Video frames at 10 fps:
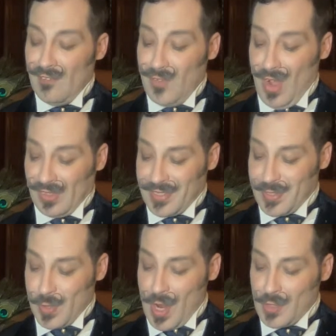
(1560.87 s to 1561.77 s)

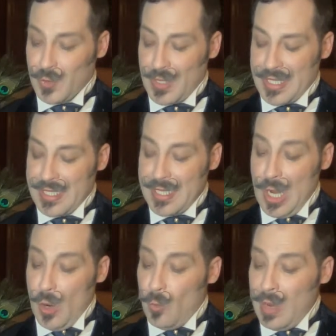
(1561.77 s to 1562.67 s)
false doctrines,
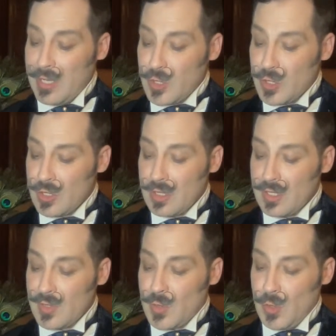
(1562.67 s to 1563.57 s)
which
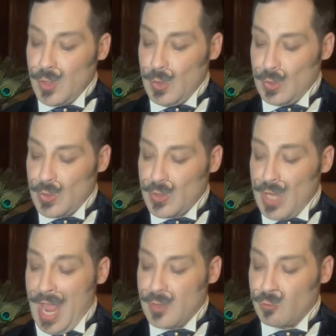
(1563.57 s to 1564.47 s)
seduce
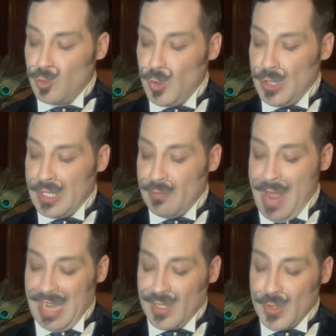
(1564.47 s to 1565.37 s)
and ruin
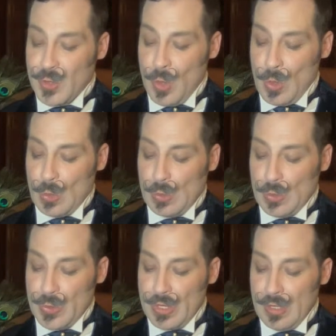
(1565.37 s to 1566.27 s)
men's
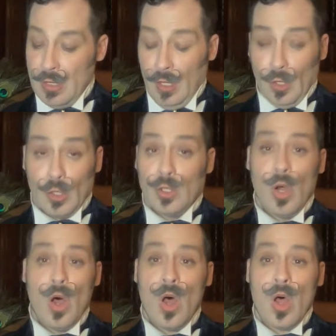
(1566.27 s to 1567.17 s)
souls.
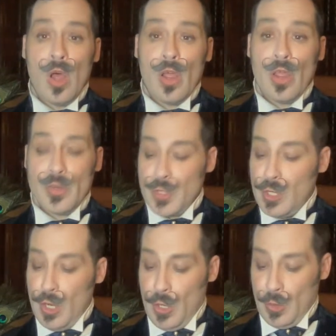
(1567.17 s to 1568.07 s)
God
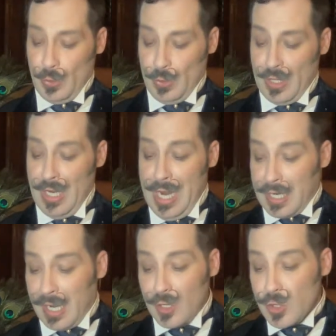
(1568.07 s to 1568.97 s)
alone
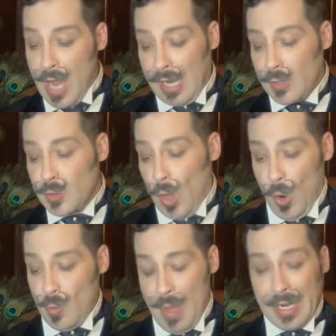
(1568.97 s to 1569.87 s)
can check
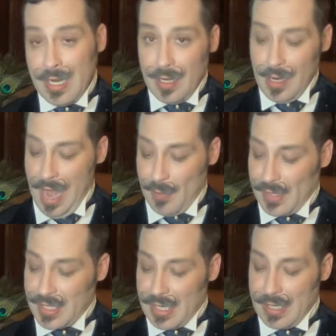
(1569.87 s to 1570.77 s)
so many
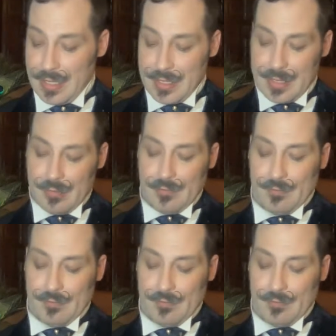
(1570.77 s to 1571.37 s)
calamities.